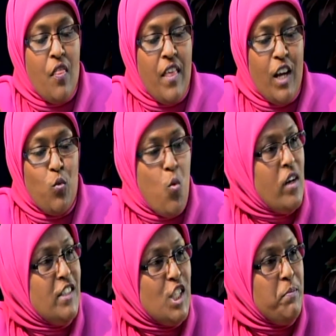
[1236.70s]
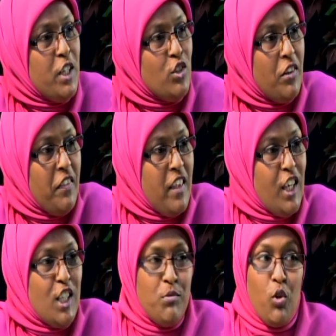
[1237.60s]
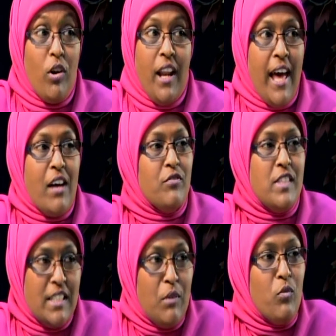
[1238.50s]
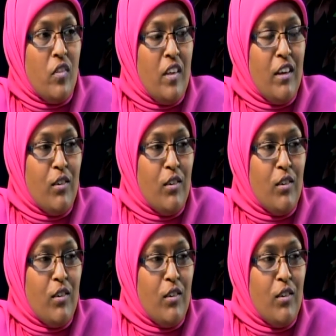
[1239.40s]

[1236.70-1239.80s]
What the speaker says: that one special thing, because we all have something.